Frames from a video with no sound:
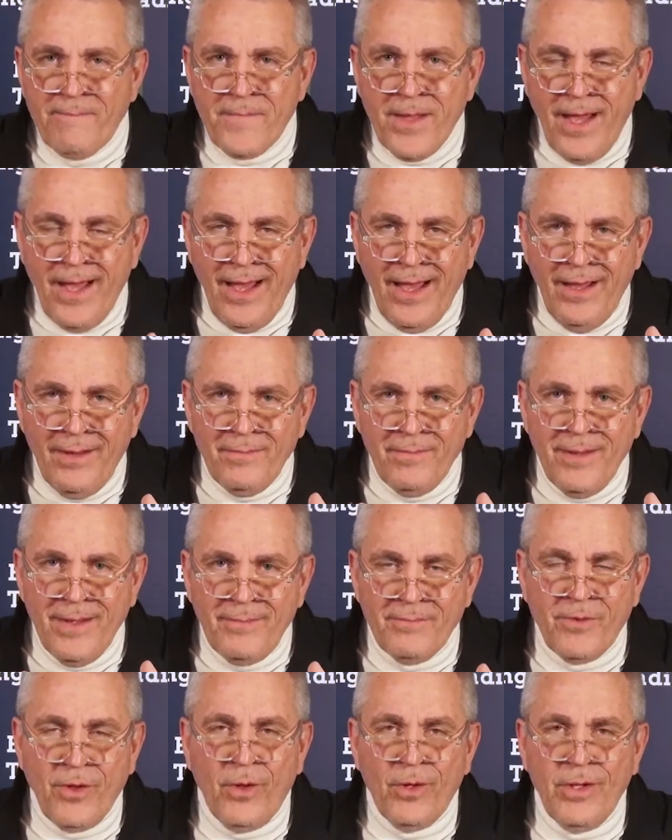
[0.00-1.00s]

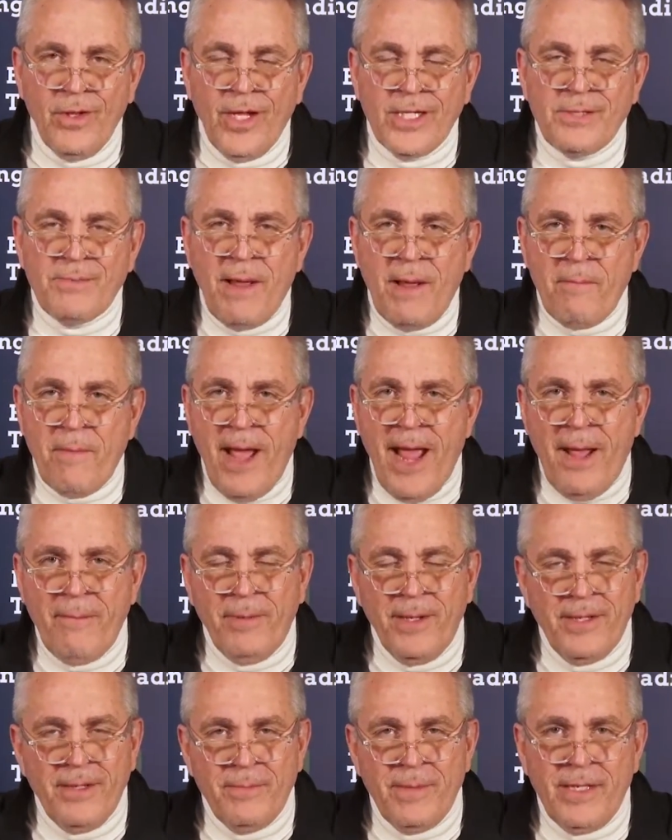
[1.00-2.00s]
I'm totally lost my mind,
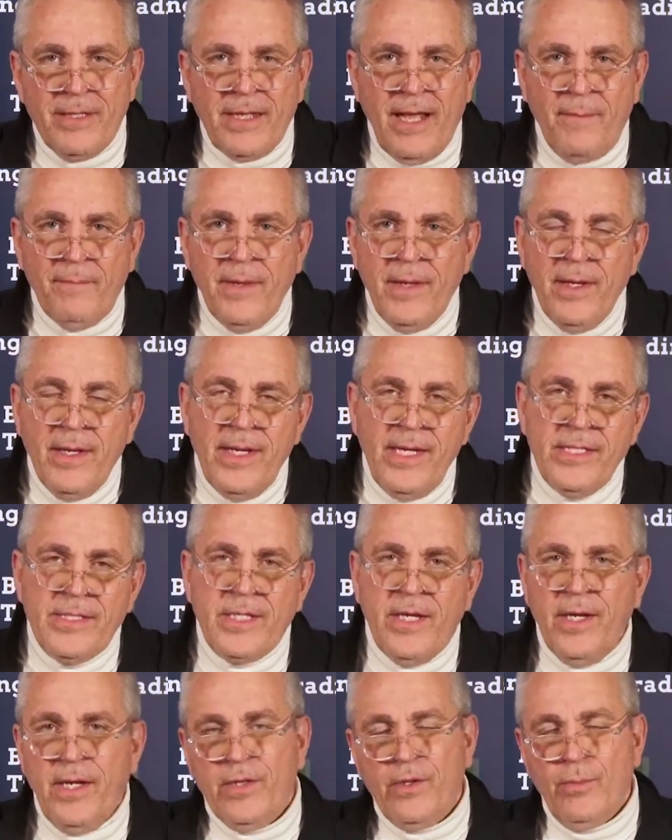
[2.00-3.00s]
but in the meantime, he's
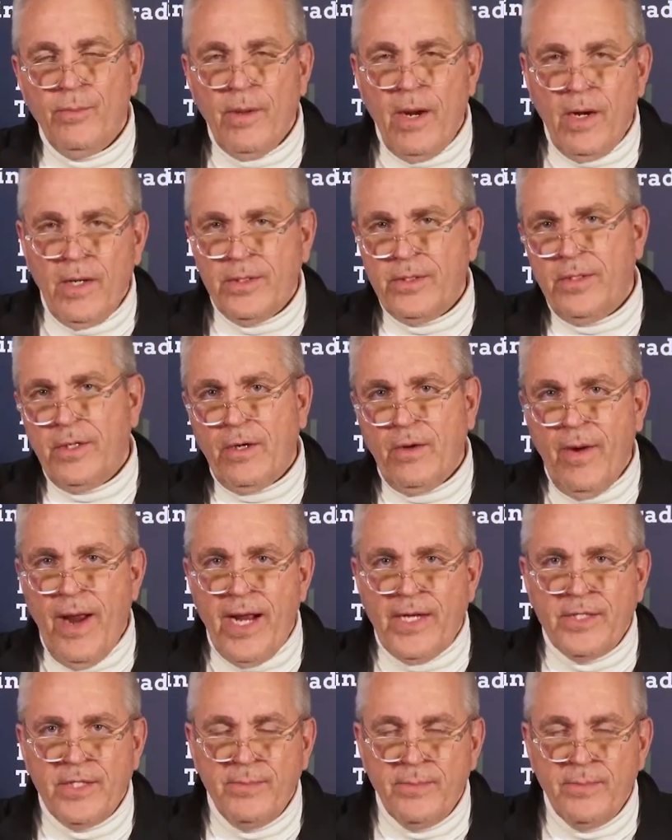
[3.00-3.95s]
saying that the market's going to crash.